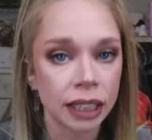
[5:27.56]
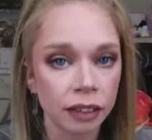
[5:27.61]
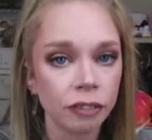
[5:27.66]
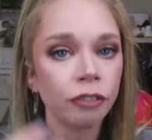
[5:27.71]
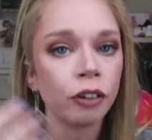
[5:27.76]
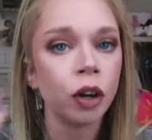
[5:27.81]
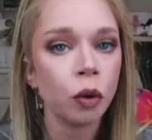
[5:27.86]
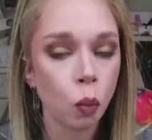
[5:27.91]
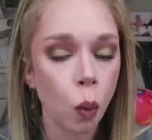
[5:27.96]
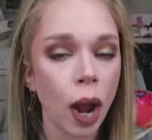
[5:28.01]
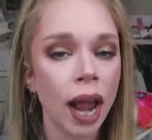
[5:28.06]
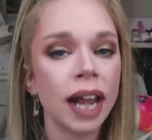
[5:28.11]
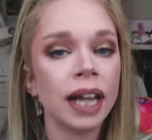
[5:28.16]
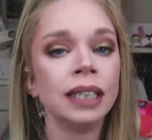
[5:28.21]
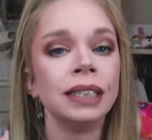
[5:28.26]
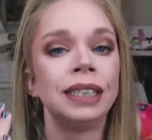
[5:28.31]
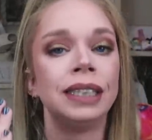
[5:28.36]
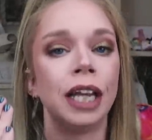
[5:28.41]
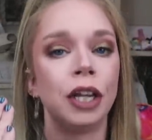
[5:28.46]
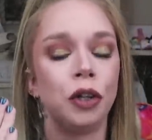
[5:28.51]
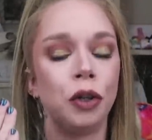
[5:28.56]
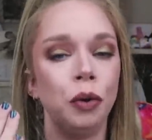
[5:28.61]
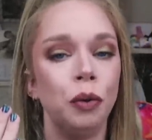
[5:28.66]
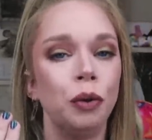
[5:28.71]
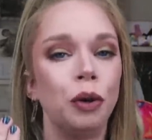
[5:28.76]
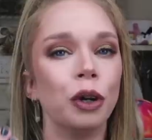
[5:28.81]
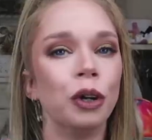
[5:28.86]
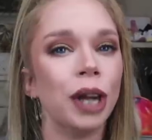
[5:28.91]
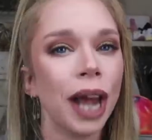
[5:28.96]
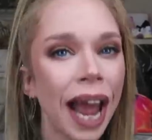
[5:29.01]
different ways that
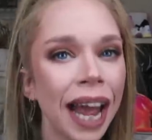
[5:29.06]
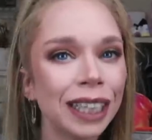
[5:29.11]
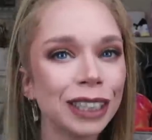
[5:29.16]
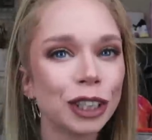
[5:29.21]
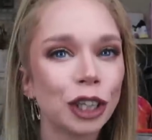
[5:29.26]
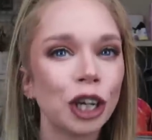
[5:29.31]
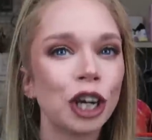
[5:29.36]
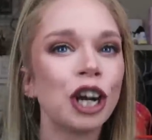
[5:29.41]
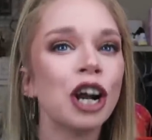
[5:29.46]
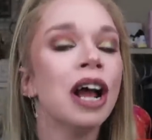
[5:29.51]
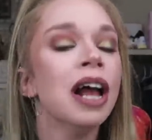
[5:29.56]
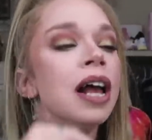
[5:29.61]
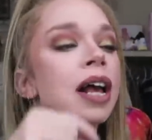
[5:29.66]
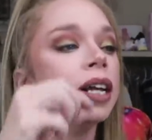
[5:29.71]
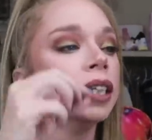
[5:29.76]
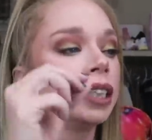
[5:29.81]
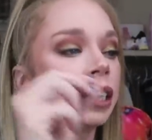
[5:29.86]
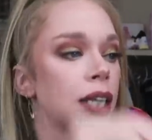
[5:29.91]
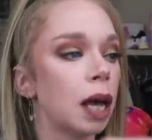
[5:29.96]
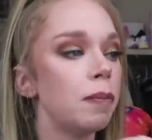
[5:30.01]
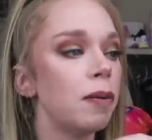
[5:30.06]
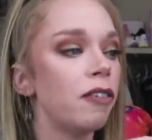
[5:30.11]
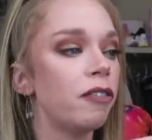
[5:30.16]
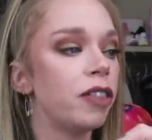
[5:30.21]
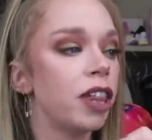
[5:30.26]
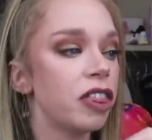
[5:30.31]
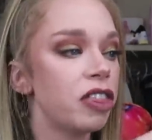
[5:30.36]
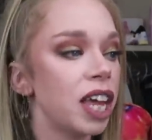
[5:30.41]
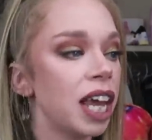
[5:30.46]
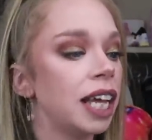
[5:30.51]
you could enter. Some of
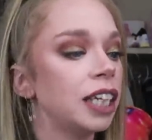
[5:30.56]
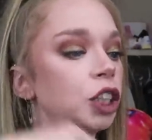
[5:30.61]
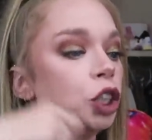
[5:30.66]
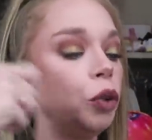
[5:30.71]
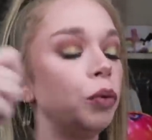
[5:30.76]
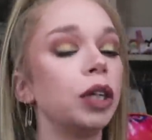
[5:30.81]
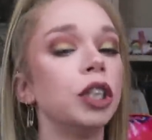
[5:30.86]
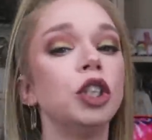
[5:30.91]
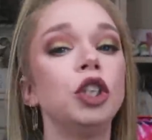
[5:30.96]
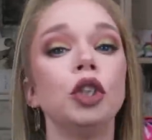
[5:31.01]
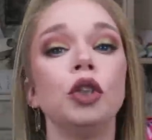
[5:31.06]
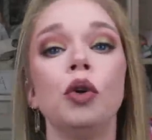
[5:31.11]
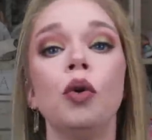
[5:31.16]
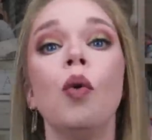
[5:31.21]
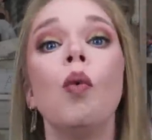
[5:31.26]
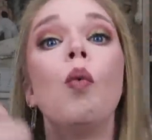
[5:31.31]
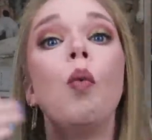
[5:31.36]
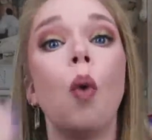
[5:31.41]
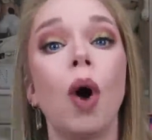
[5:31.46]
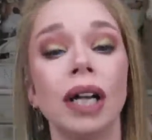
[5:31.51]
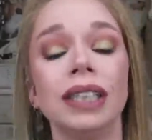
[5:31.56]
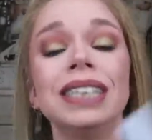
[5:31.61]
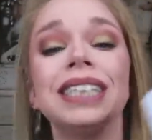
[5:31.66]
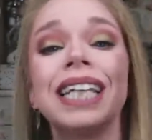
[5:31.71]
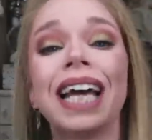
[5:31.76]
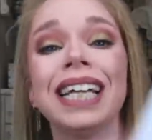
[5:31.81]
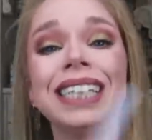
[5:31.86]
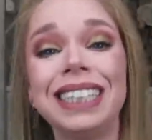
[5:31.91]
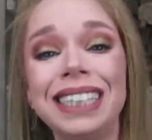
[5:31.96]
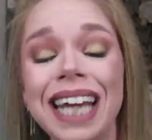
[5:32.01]
the things you can do once
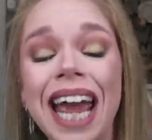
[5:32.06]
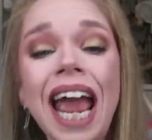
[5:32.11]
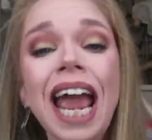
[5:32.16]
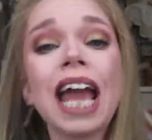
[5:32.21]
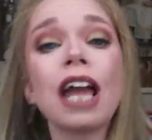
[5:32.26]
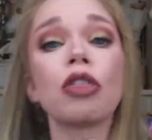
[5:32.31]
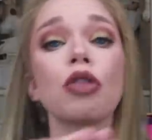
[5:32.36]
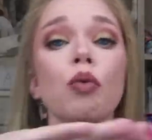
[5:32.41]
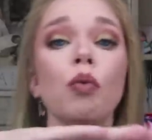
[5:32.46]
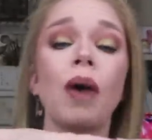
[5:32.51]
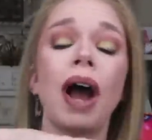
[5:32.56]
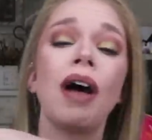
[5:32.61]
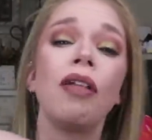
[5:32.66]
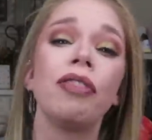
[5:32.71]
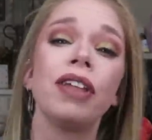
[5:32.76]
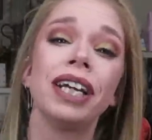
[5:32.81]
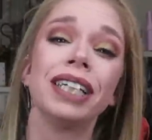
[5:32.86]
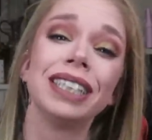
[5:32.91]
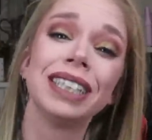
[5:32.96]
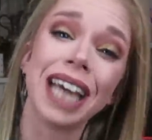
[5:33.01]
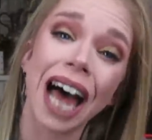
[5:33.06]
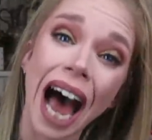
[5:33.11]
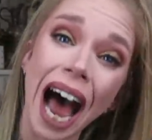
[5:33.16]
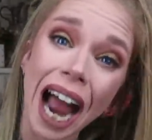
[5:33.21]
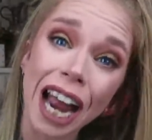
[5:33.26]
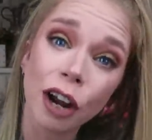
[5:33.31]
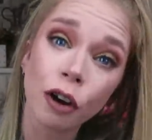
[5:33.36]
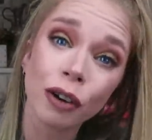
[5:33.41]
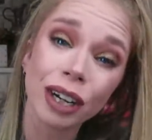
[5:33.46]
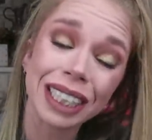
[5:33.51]
a day throughout the
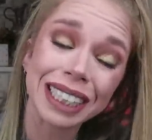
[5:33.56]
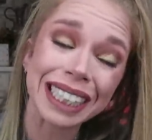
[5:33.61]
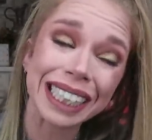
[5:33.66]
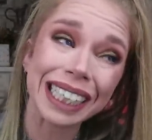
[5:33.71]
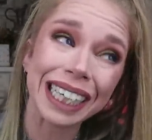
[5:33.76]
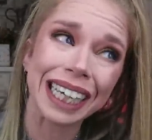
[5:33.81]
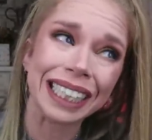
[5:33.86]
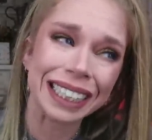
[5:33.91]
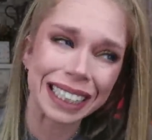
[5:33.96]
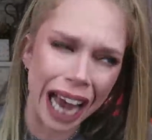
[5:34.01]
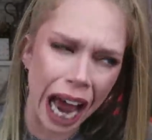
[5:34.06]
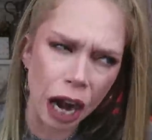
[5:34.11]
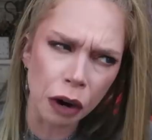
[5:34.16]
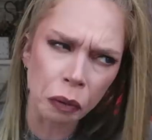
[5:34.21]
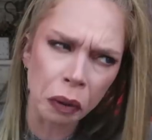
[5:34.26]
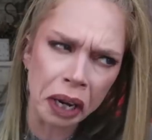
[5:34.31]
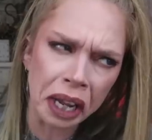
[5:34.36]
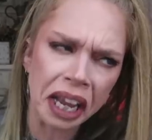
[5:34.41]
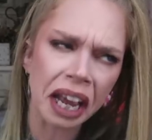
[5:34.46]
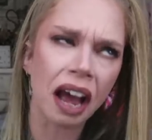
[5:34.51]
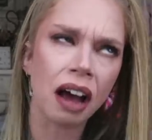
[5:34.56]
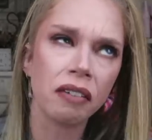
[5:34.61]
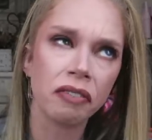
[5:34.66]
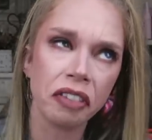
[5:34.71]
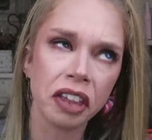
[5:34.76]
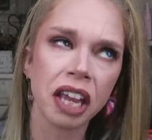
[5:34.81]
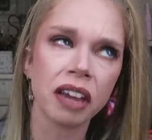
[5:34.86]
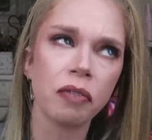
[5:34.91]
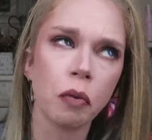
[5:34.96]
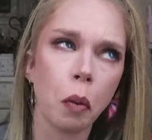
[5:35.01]
entirety, entirety of
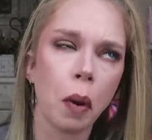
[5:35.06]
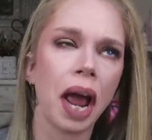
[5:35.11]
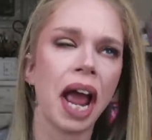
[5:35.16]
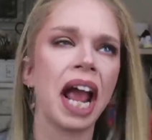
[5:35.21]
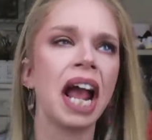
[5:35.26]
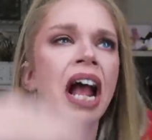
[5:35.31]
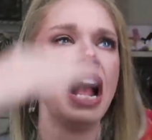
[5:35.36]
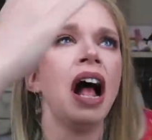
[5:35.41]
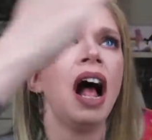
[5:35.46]
the giveaway,